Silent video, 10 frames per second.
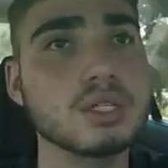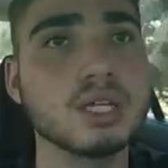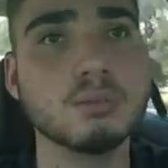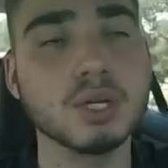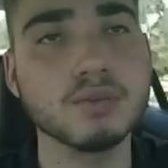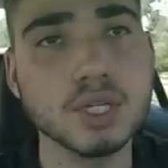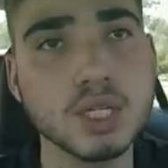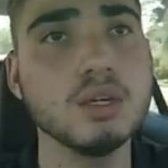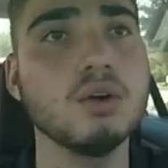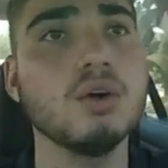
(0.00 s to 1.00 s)
It's not that big of a
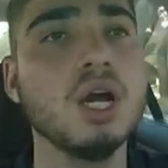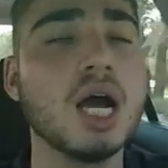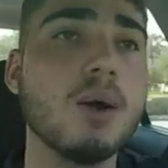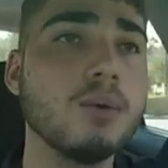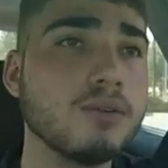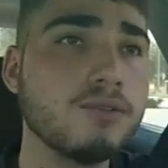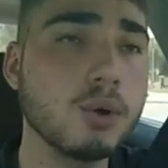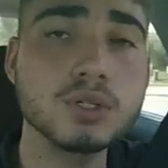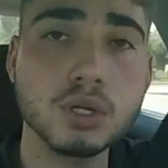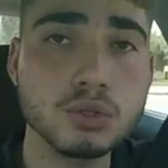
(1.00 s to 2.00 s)
deal. I want to
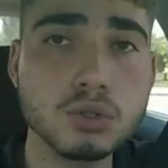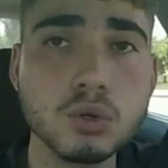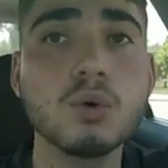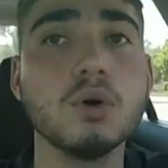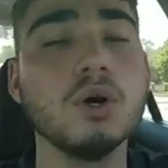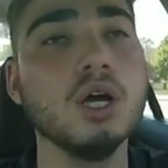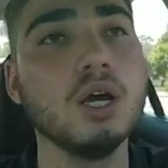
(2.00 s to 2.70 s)
focus on school.